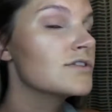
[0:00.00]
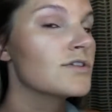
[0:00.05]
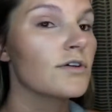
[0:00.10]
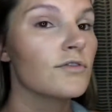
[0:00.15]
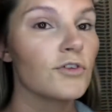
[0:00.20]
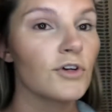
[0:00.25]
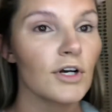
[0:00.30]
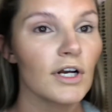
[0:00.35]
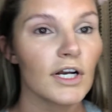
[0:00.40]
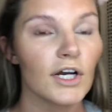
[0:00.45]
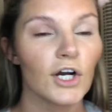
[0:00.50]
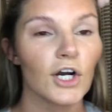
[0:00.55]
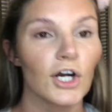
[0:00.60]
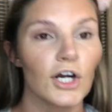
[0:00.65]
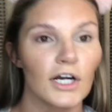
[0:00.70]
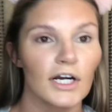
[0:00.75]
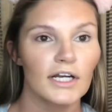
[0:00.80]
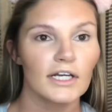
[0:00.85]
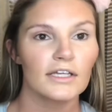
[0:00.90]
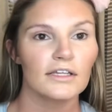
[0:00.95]
So if you're in a
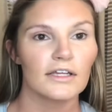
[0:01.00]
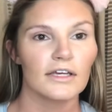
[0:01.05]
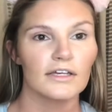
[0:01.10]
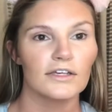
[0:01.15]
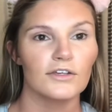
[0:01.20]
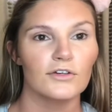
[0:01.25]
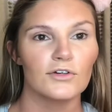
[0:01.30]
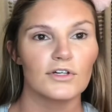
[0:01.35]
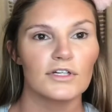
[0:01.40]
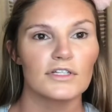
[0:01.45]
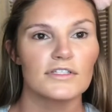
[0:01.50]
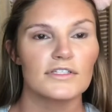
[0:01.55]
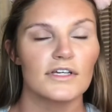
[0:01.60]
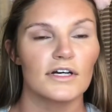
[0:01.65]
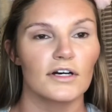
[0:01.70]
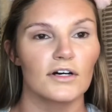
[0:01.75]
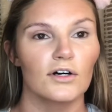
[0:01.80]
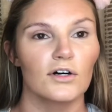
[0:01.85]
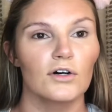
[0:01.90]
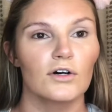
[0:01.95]
hurry, like you can
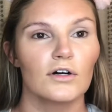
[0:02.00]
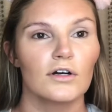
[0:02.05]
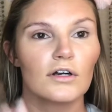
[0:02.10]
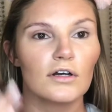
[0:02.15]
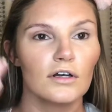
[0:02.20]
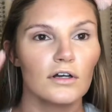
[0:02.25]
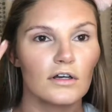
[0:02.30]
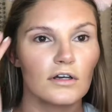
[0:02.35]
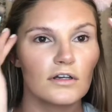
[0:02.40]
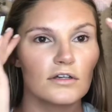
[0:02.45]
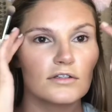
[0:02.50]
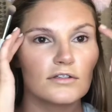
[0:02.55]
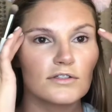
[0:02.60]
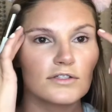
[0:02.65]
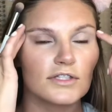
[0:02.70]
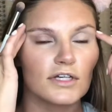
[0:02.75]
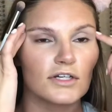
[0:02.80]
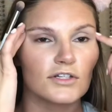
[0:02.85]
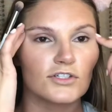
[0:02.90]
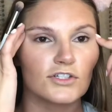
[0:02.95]
tell
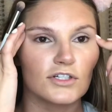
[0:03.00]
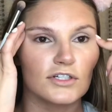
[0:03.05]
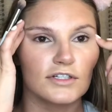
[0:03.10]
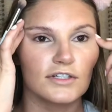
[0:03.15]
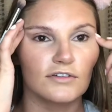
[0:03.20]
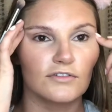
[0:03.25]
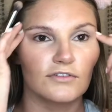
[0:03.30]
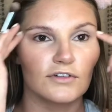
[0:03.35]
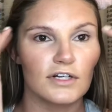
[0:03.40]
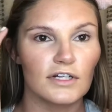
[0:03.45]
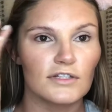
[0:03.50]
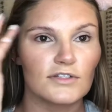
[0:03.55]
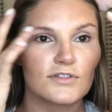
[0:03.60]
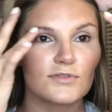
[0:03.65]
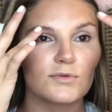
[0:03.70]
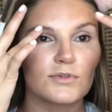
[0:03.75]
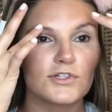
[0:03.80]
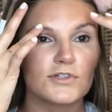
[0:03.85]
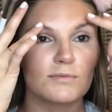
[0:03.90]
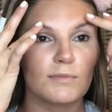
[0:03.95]
such a
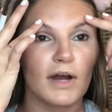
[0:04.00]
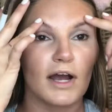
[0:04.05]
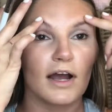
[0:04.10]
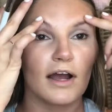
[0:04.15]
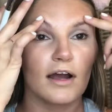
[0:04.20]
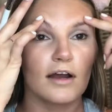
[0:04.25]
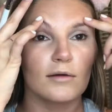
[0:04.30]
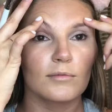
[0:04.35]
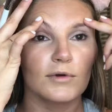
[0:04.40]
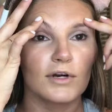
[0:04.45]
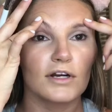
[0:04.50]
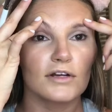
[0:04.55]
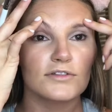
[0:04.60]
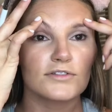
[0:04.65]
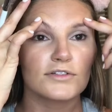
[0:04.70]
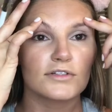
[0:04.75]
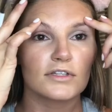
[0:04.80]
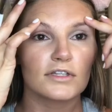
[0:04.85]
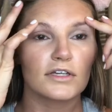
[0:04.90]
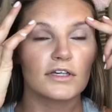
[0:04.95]
difference, which my
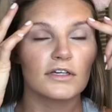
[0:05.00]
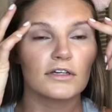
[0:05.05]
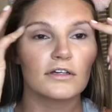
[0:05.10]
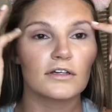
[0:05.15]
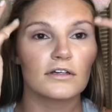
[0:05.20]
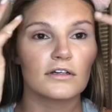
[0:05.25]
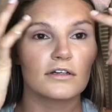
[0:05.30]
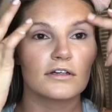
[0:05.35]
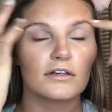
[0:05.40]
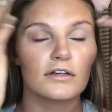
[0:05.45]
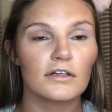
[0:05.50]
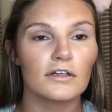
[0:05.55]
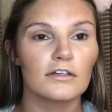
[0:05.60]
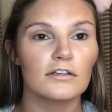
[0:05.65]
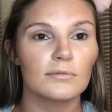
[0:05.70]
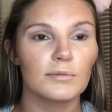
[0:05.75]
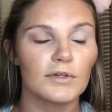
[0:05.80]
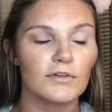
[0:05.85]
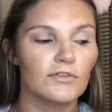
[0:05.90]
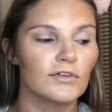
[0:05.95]
eyebrows are like, need
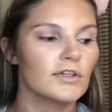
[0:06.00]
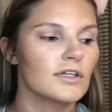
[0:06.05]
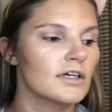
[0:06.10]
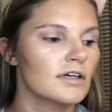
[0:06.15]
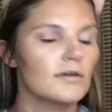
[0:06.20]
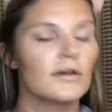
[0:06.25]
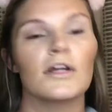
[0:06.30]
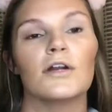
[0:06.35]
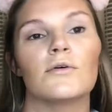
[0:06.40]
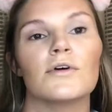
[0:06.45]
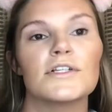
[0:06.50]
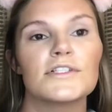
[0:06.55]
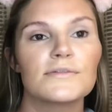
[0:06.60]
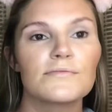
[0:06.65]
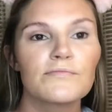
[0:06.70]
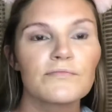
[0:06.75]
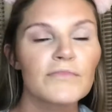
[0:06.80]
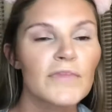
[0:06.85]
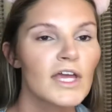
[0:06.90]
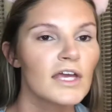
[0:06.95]
to be filled in. Anyways,
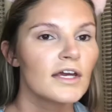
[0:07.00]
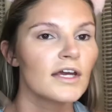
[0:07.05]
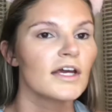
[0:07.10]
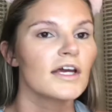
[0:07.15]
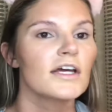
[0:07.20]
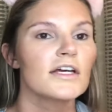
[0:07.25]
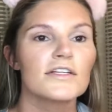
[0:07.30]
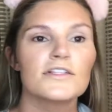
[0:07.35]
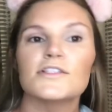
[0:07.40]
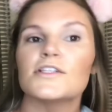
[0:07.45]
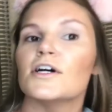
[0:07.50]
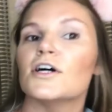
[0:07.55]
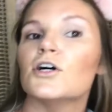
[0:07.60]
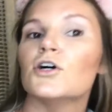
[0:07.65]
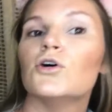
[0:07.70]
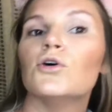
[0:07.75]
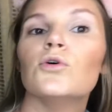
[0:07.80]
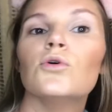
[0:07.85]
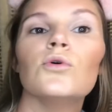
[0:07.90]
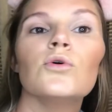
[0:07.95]

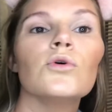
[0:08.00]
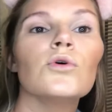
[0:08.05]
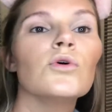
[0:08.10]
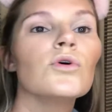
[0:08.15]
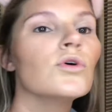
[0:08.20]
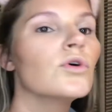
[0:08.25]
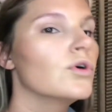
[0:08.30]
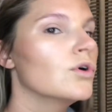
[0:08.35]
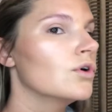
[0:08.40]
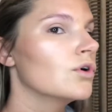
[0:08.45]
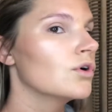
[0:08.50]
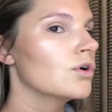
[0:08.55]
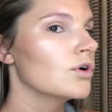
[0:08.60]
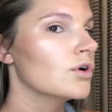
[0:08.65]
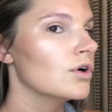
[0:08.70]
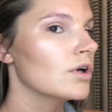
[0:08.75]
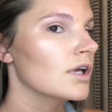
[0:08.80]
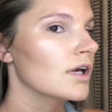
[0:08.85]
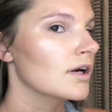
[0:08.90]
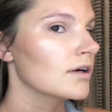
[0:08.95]
so
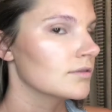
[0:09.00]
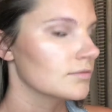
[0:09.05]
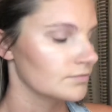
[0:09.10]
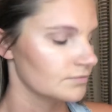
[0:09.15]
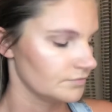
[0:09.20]
yeah.